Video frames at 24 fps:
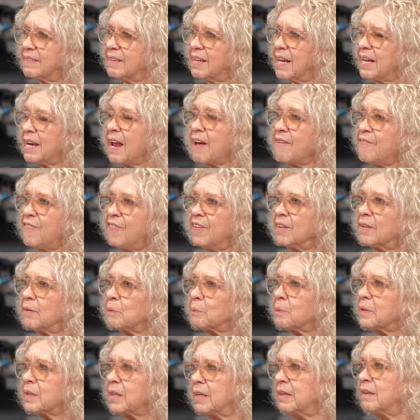and I feel
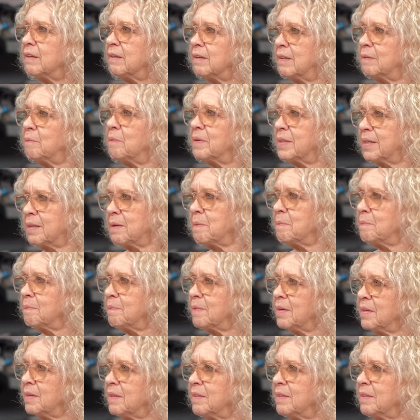really good when I'm,